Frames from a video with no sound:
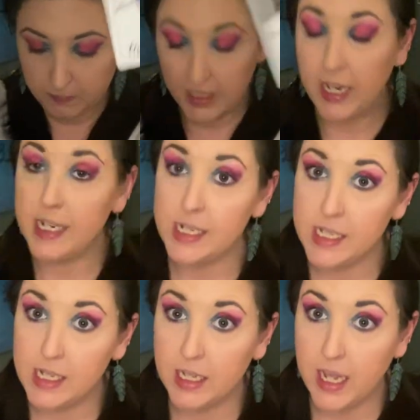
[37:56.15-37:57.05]
And I
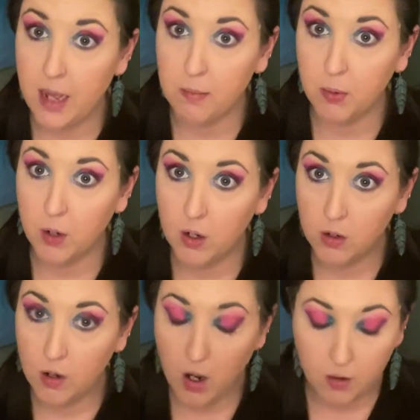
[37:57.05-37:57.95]
did see the Emperor
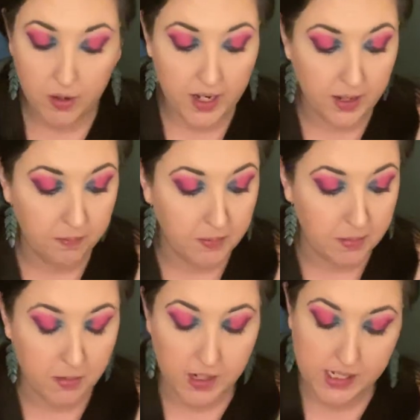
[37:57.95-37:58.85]
already.
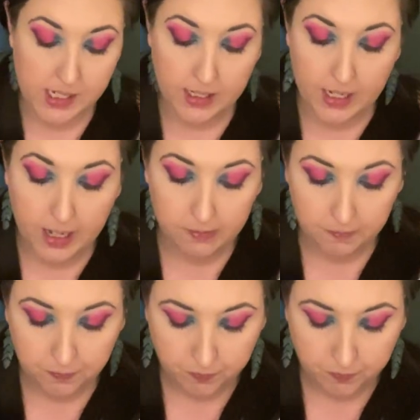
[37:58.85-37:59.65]
Remember I said that?